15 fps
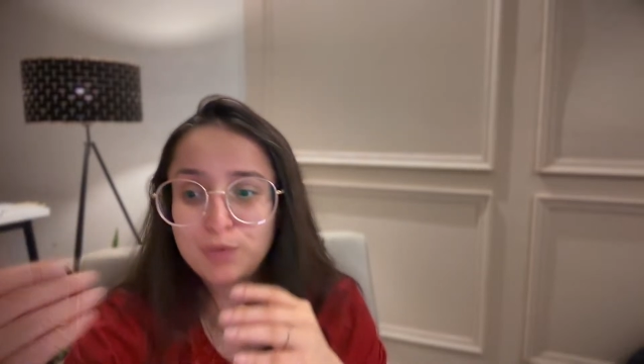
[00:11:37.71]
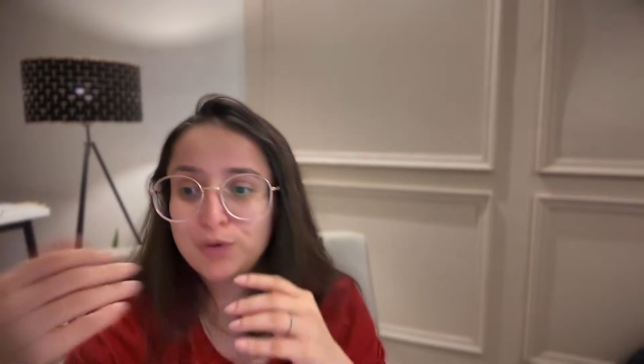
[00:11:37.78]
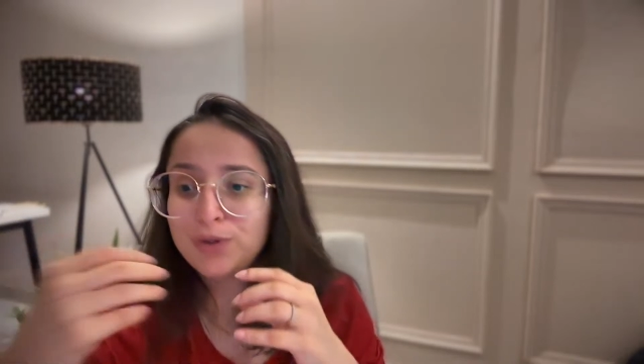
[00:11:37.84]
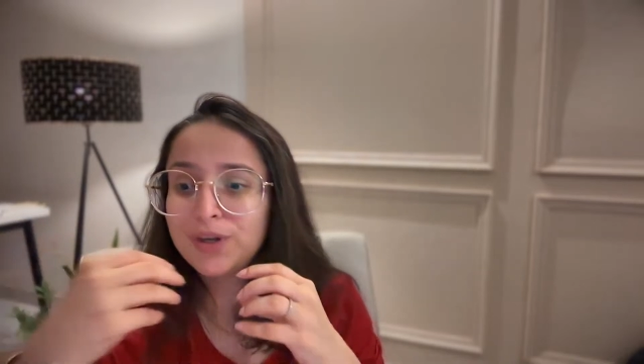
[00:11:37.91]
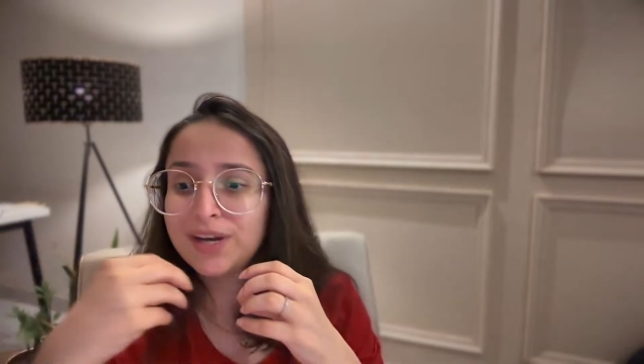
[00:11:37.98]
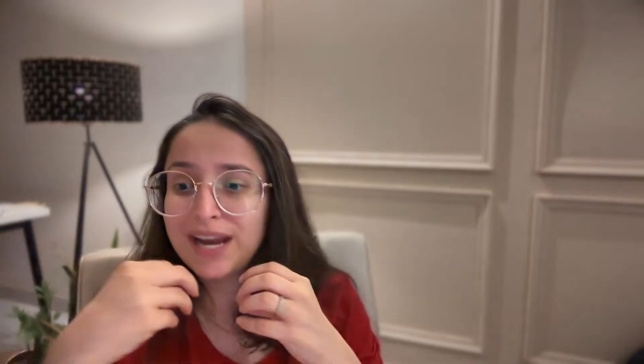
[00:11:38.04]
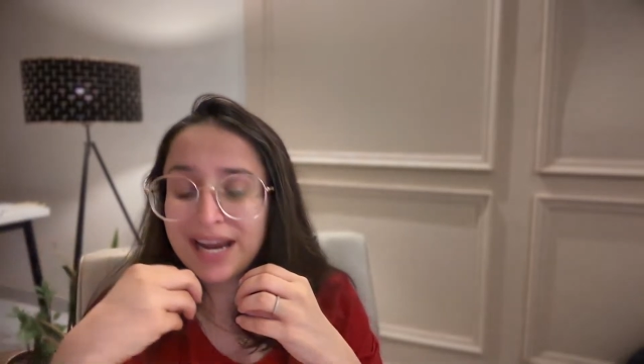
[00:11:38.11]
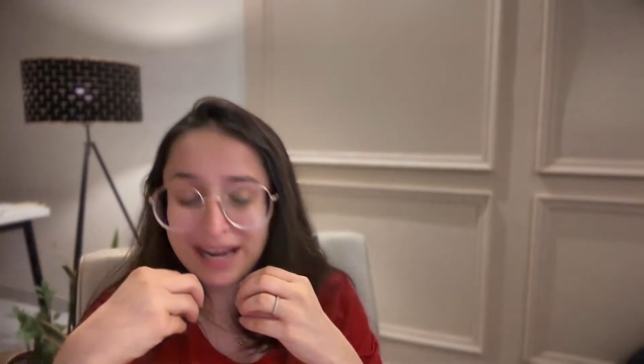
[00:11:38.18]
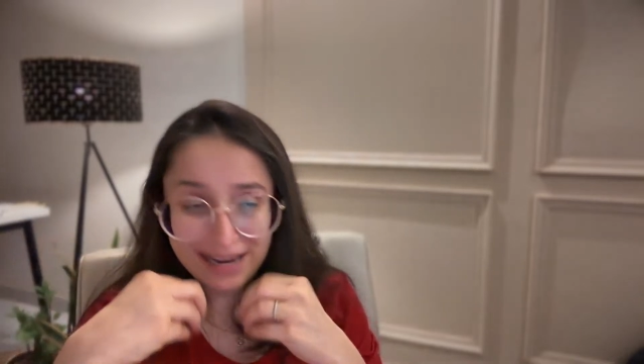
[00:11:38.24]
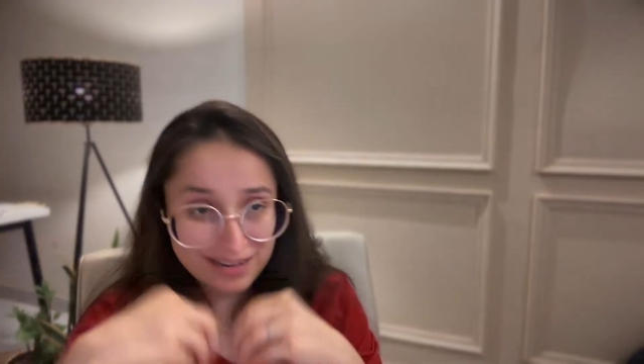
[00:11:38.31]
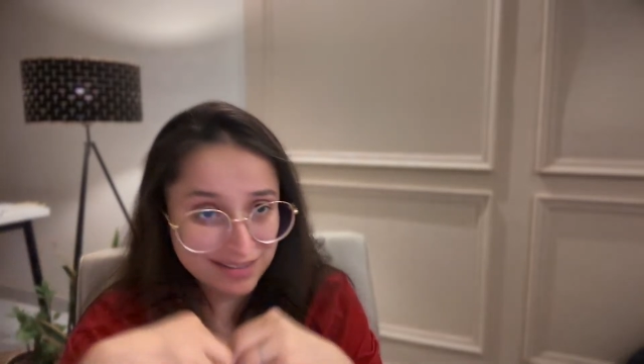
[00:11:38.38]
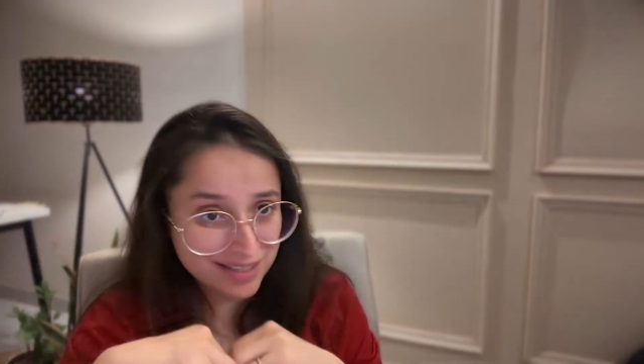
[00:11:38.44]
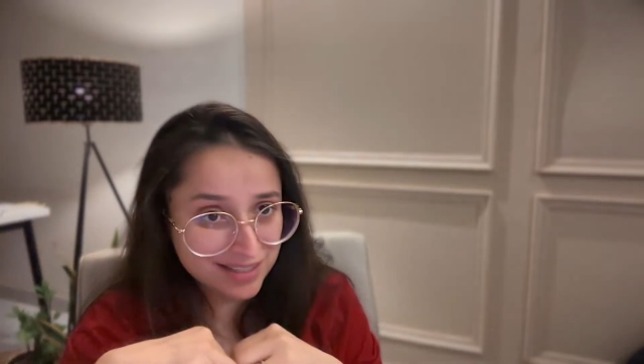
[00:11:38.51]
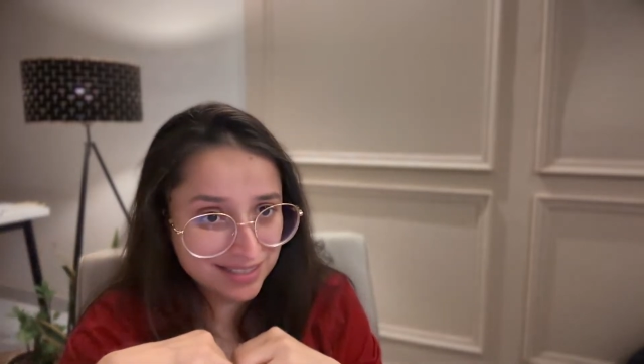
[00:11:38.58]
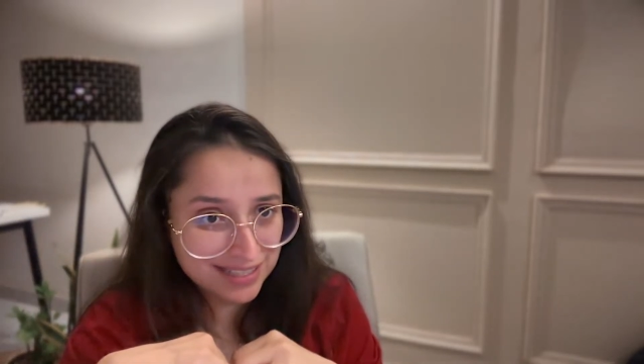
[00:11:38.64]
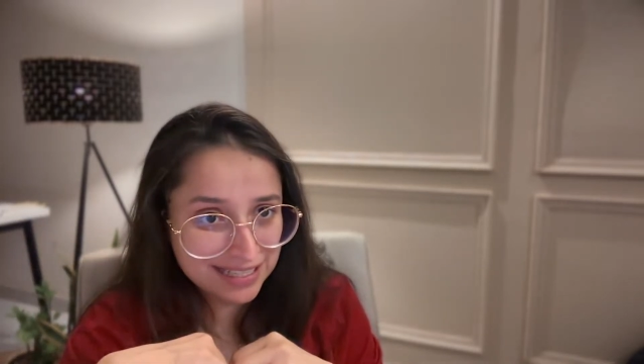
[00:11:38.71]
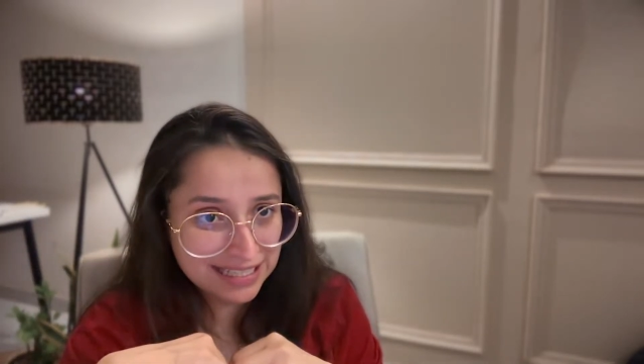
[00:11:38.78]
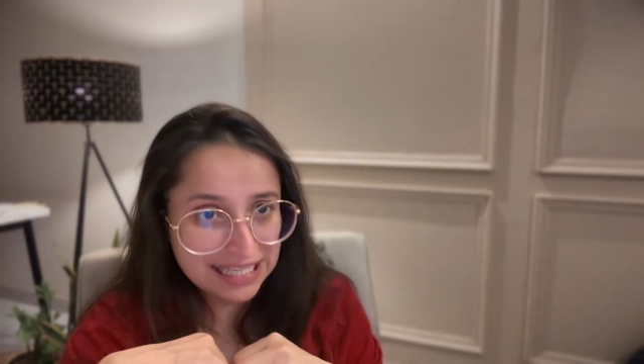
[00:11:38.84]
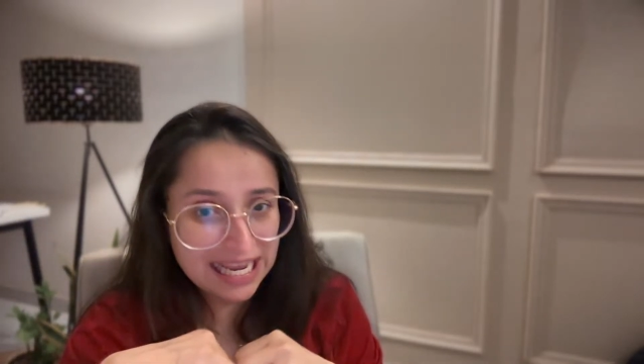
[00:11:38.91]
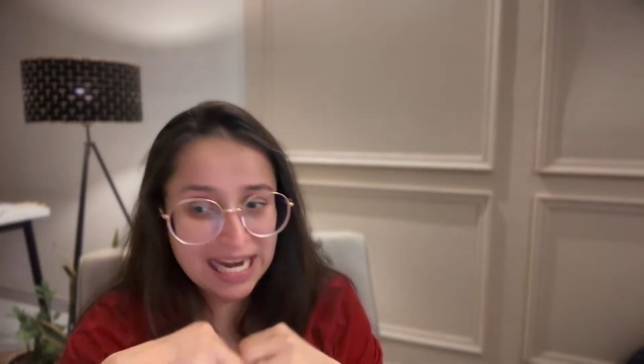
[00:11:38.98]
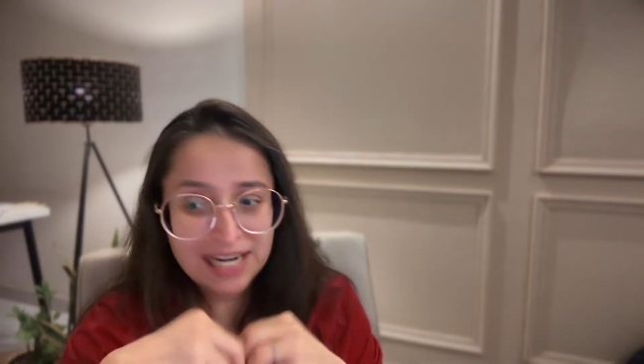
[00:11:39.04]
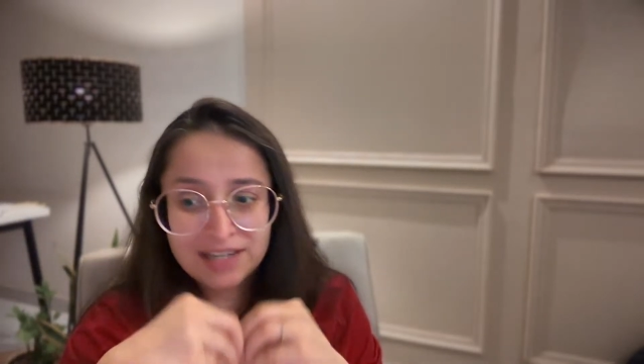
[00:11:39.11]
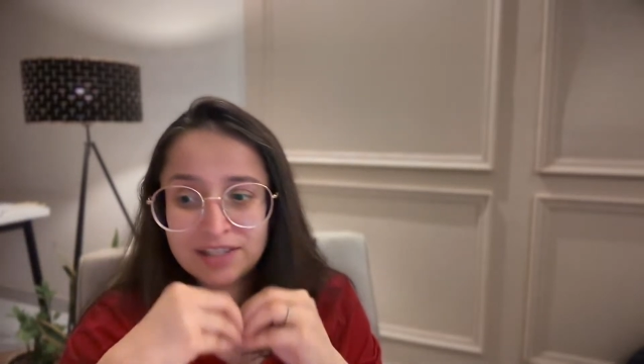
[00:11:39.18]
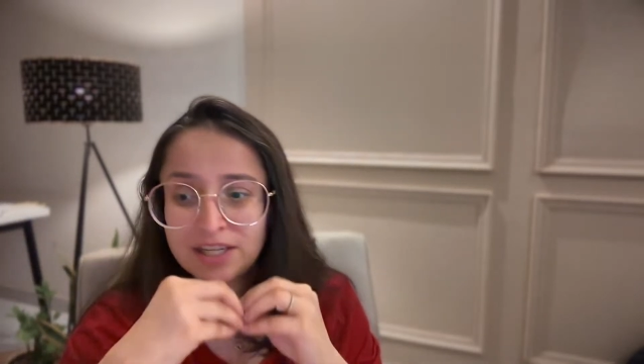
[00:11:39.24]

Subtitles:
with the existing clients.